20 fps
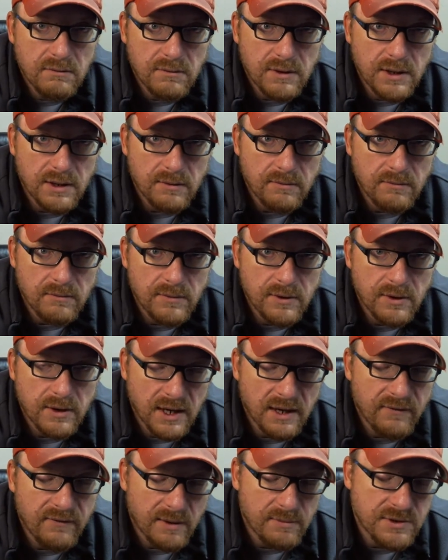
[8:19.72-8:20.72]
you're going
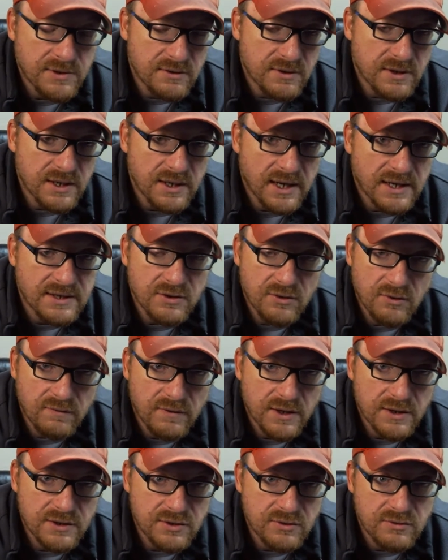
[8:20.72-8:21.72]
to have the opportunity not to
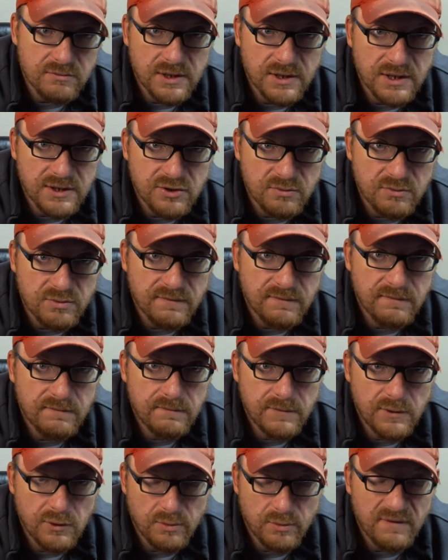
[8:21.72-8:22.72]
overconsume because
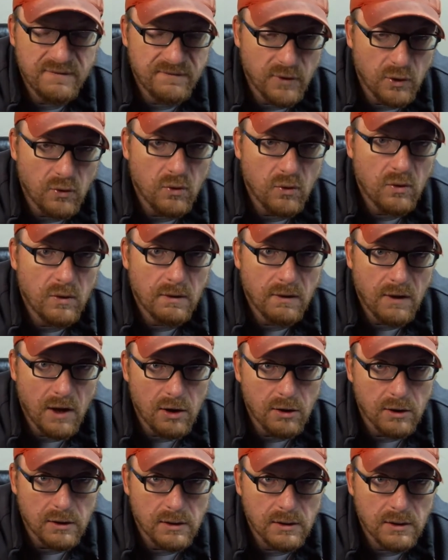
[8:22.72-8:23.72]
you'll be full
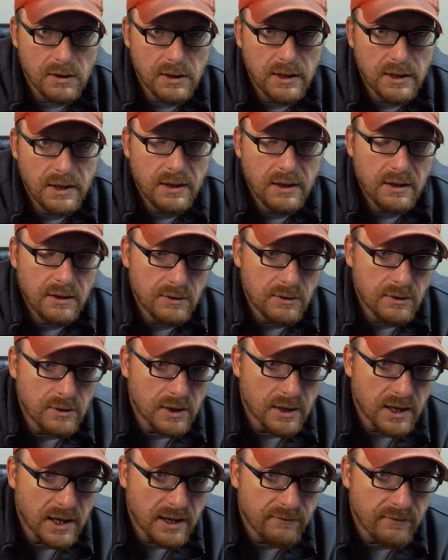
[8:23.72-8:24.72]
longer. You're
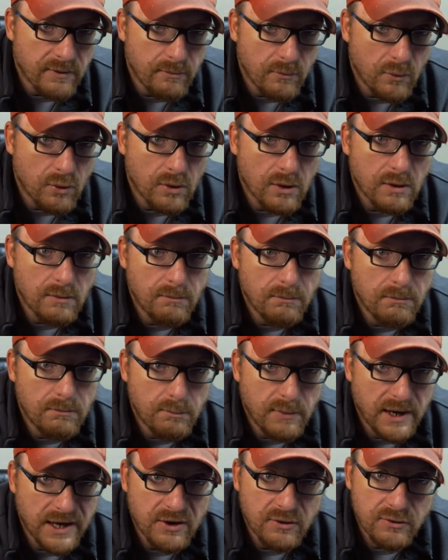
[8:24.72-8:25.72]
going to have a more
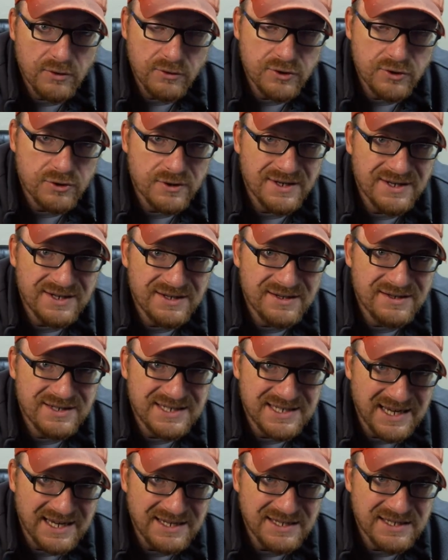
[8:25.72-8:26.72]
micronutrient
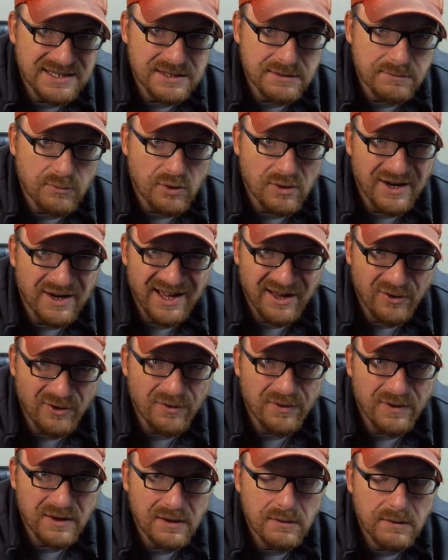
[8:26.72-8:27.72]
dense and more
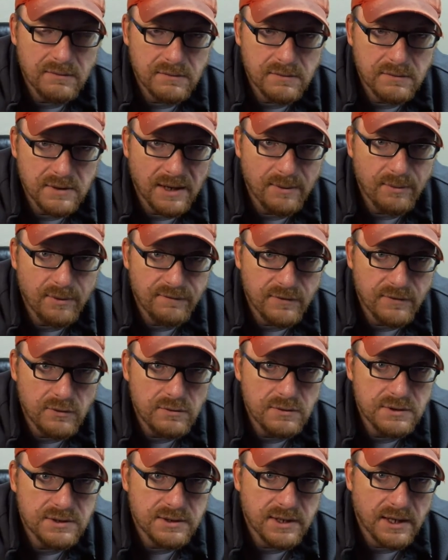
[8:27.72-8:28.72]
healthy type of
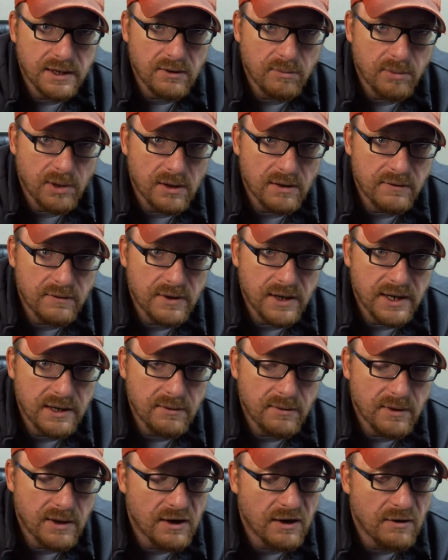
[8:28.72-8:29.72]
foods that are part of your
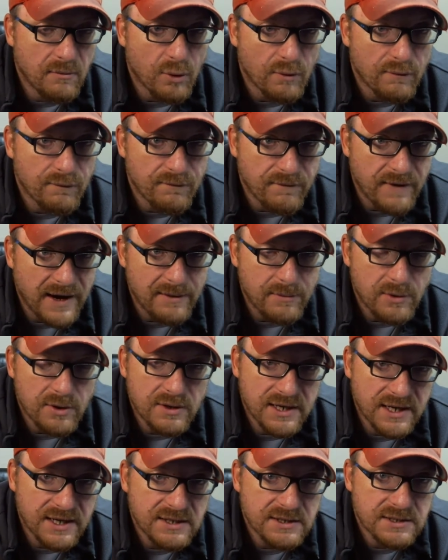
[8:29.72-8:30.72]
diet, a more fiber
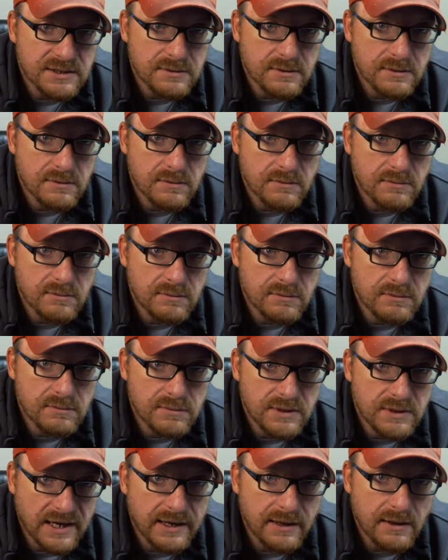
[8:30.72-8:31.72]
dense
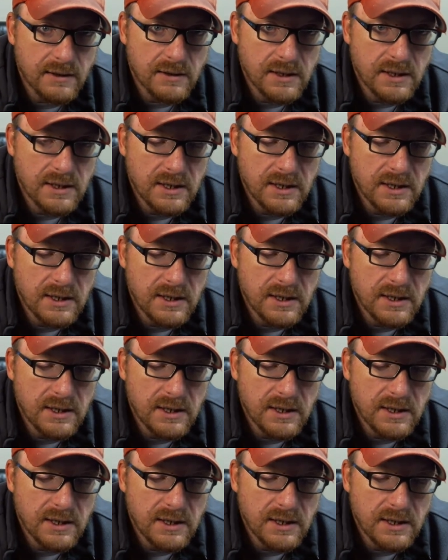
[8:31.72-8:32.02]
diet.